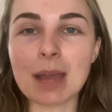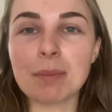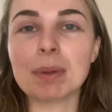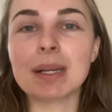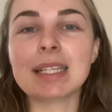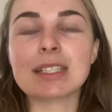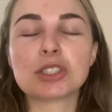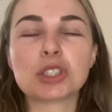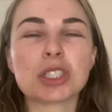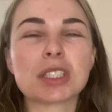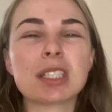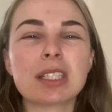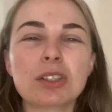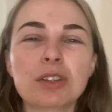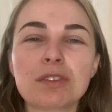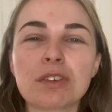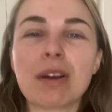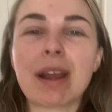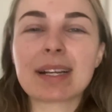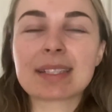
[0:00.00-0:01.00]
But it's just
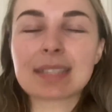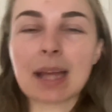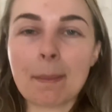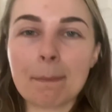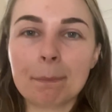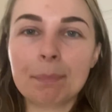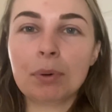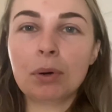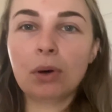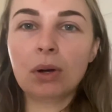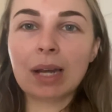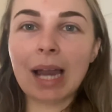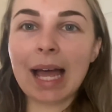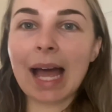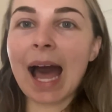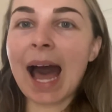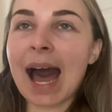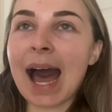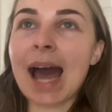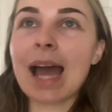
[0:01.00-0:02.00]
another example.
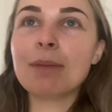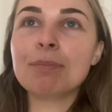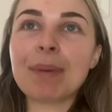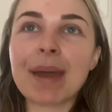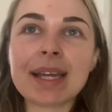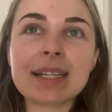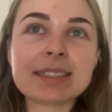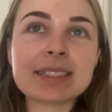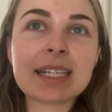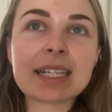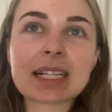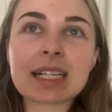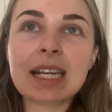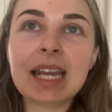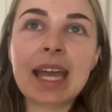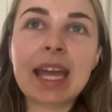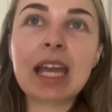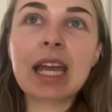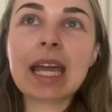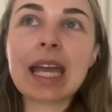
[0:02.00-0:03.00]
Like, I
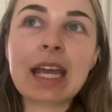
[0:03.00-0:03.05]
basically,